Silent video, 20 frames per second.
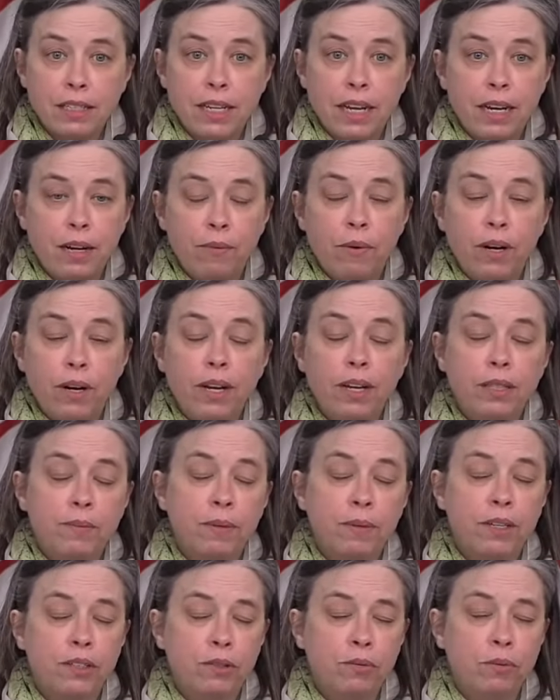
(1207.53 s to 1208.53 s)
to anyone
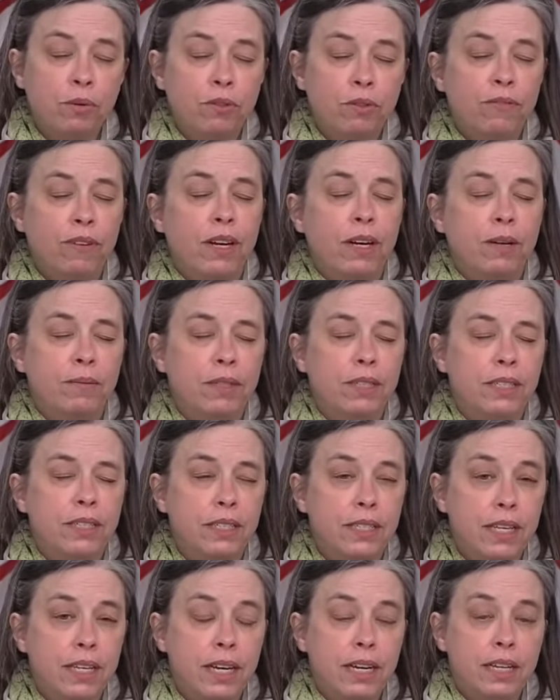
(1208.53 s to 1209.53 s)
else because you won't develop the
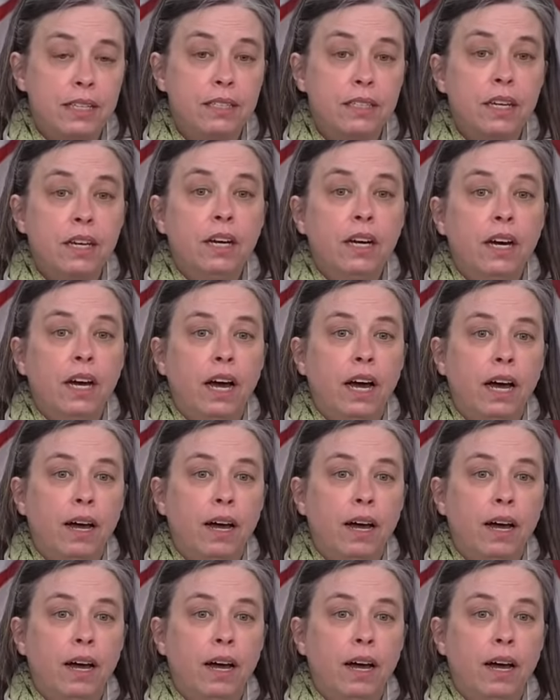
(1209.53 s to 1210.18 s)
disease.